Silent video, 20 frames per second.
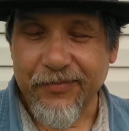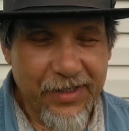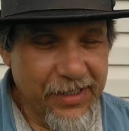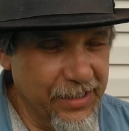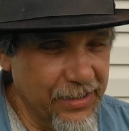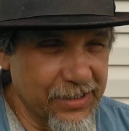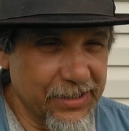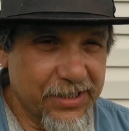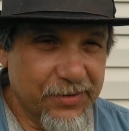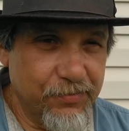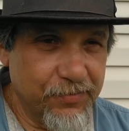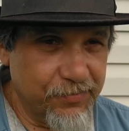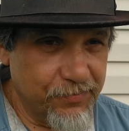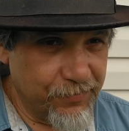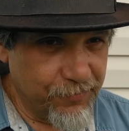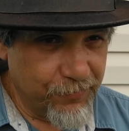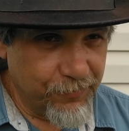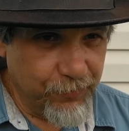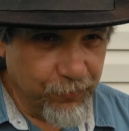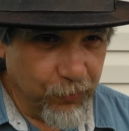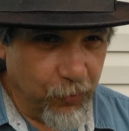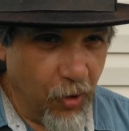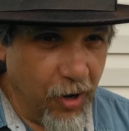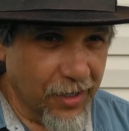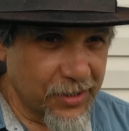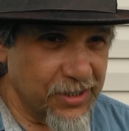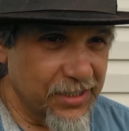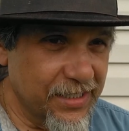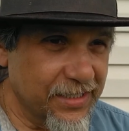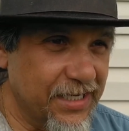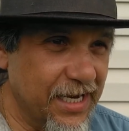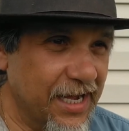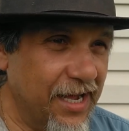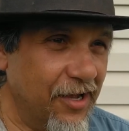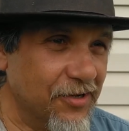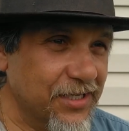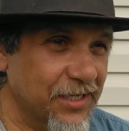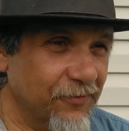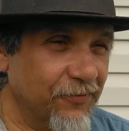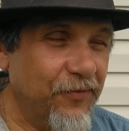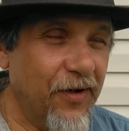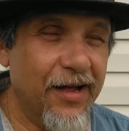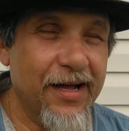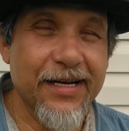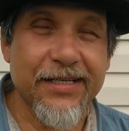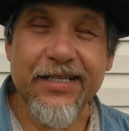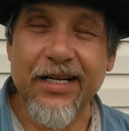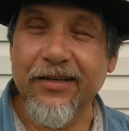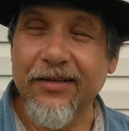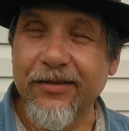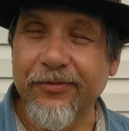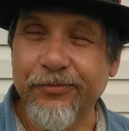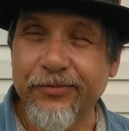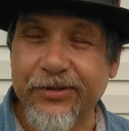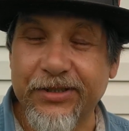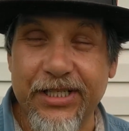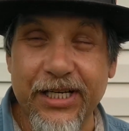he just walks in his house and finds a